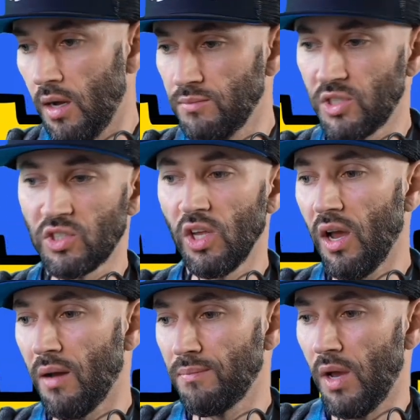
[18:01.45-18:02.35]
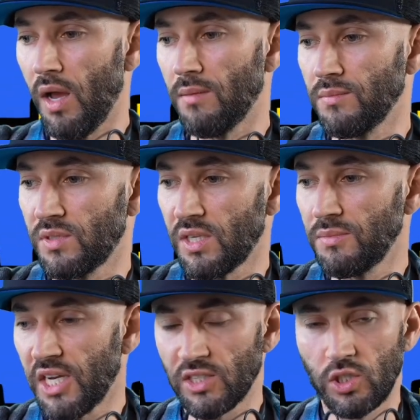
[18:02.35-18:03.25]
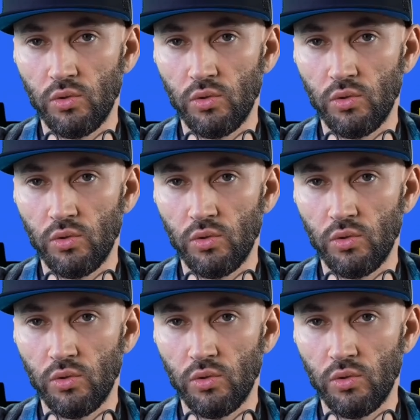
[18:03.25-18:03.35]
Just look up subject to